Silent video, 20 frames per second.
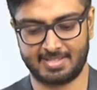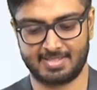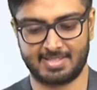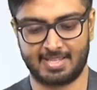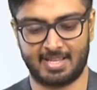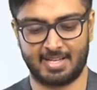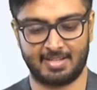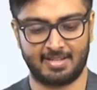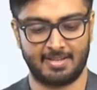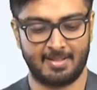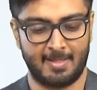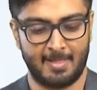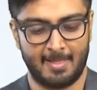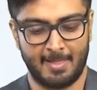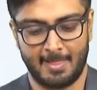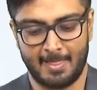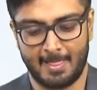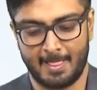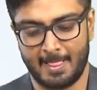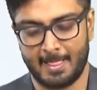is that
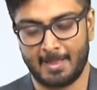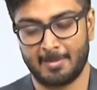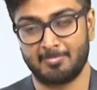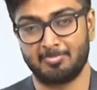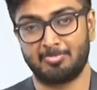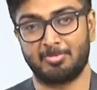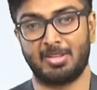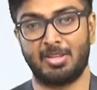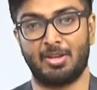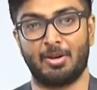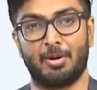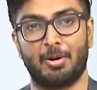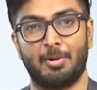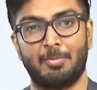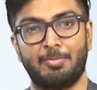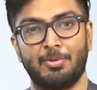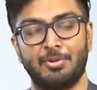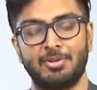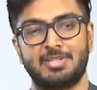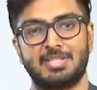your
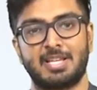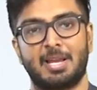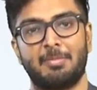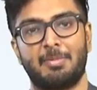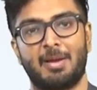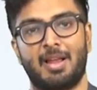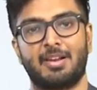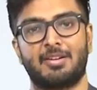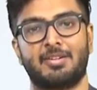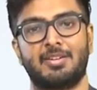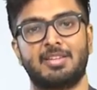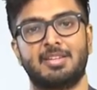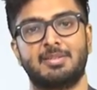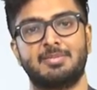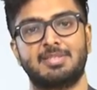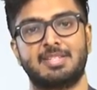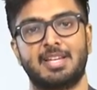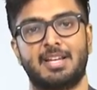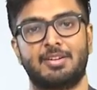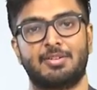bootstrap
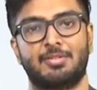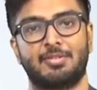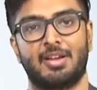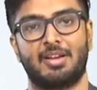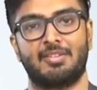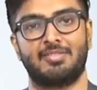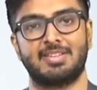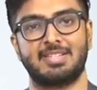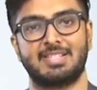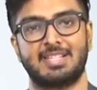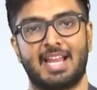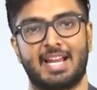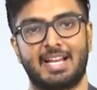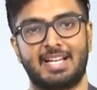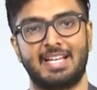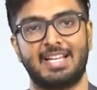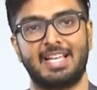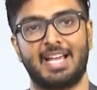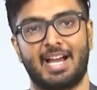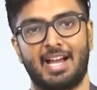algorithms tend to have a
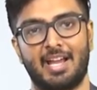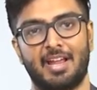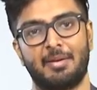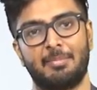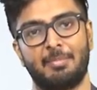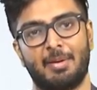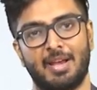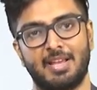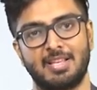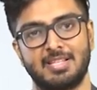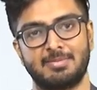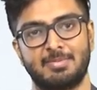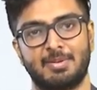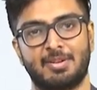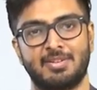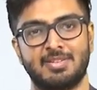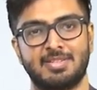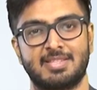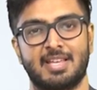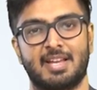slightly higher bias
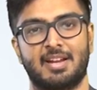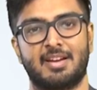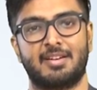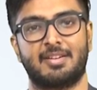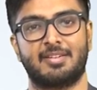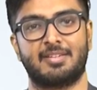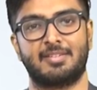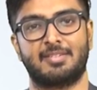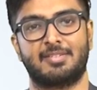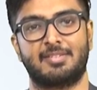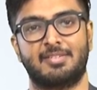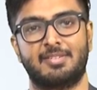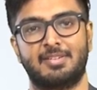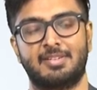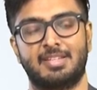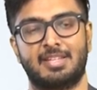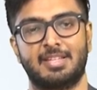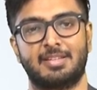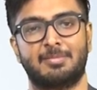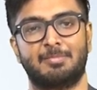because
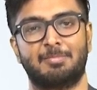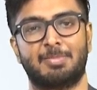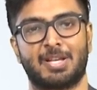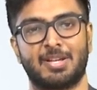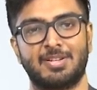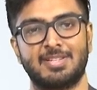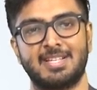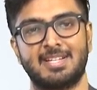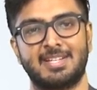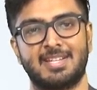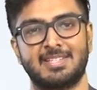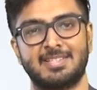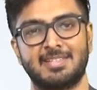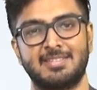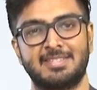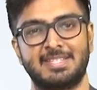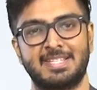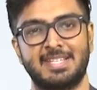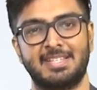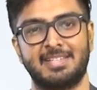it
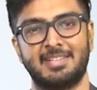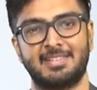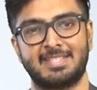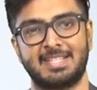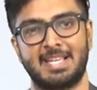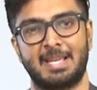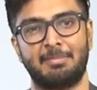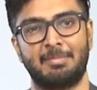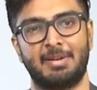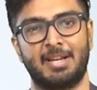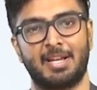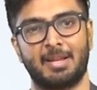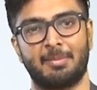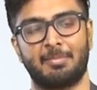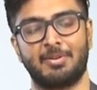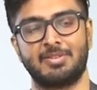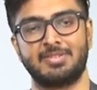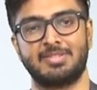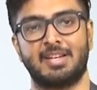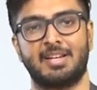doesn't see the same data
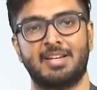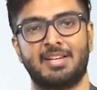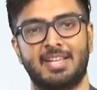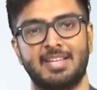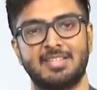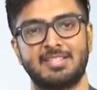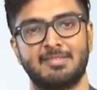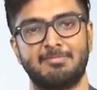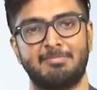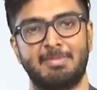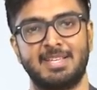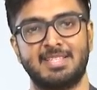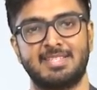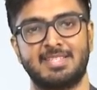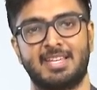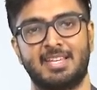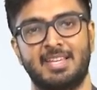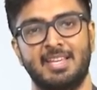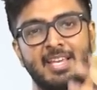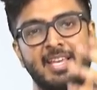points, right? In case of
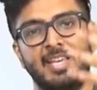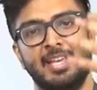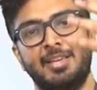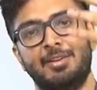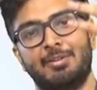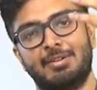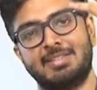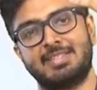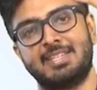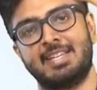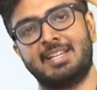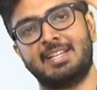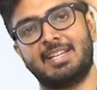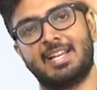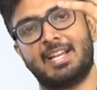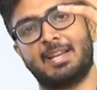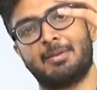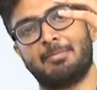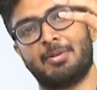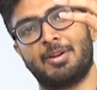pasting, you're seeing
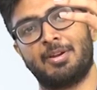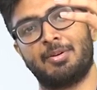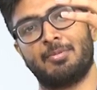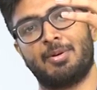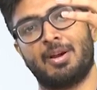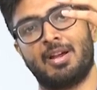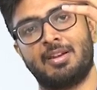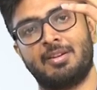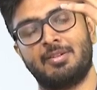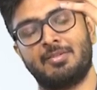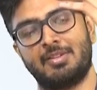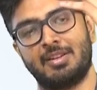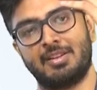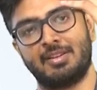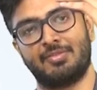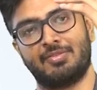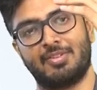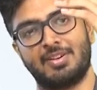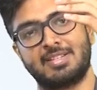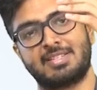data point 1 in
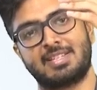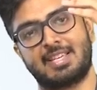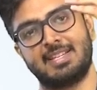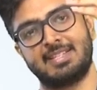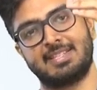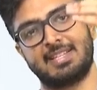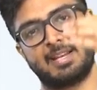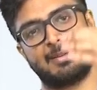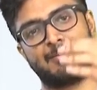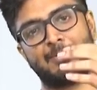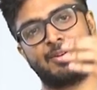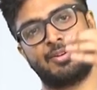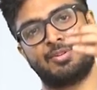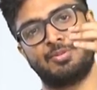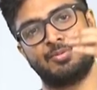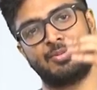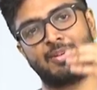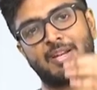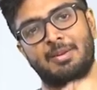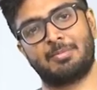the first case, data point
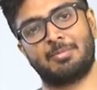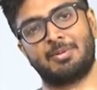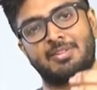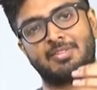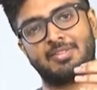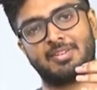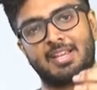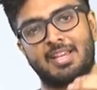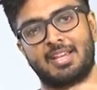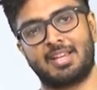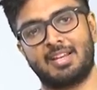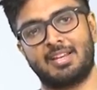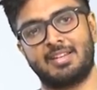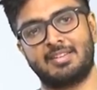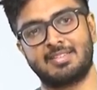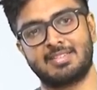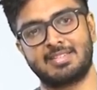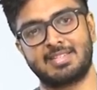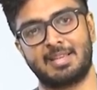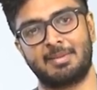2, data point 3 again
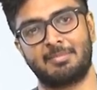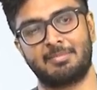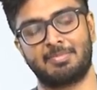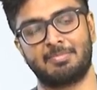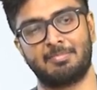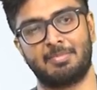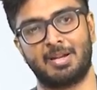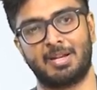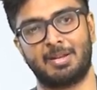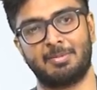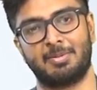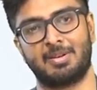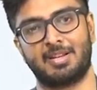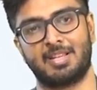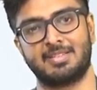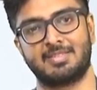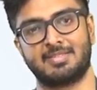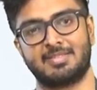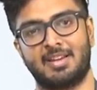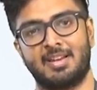in the same multiple
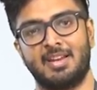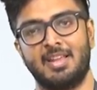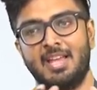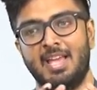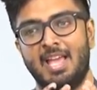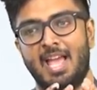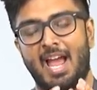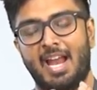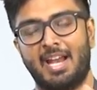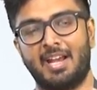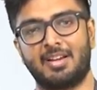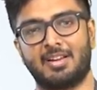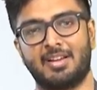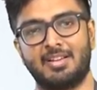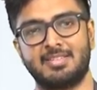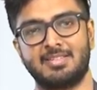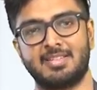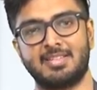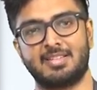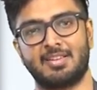case, right? And it
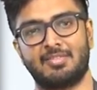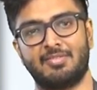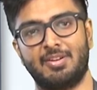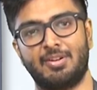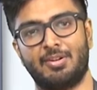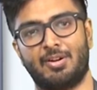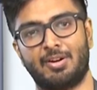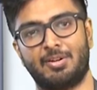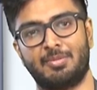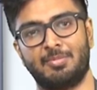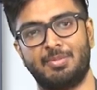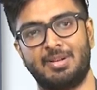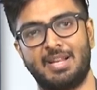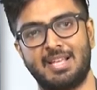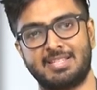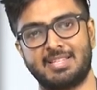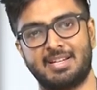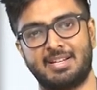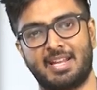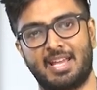consists of a lot
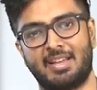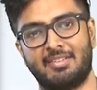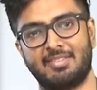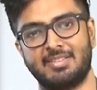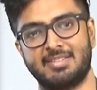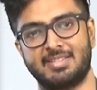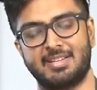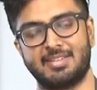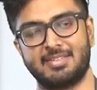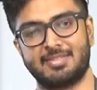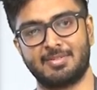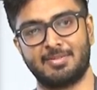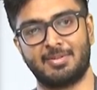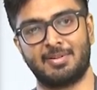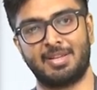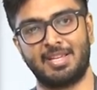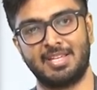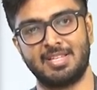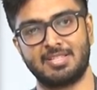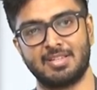lesser diversity.
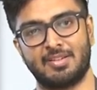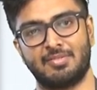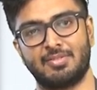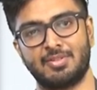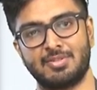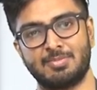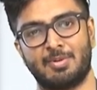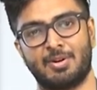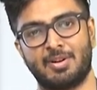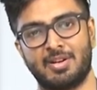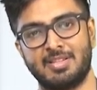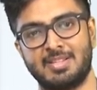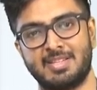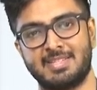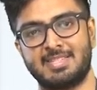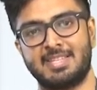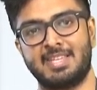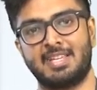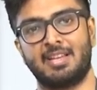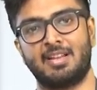So each of those models are
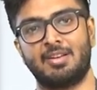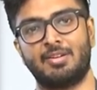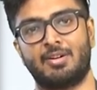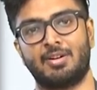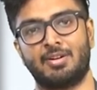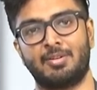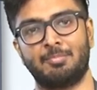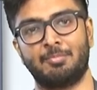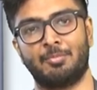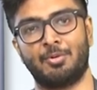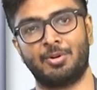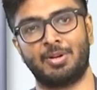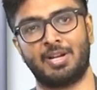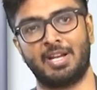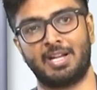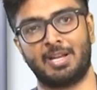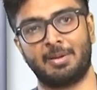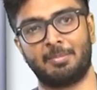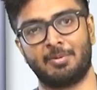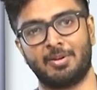seeing a lot more
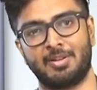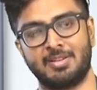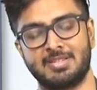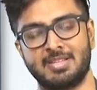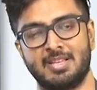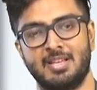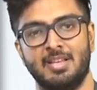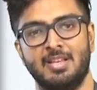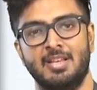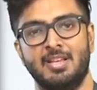data points.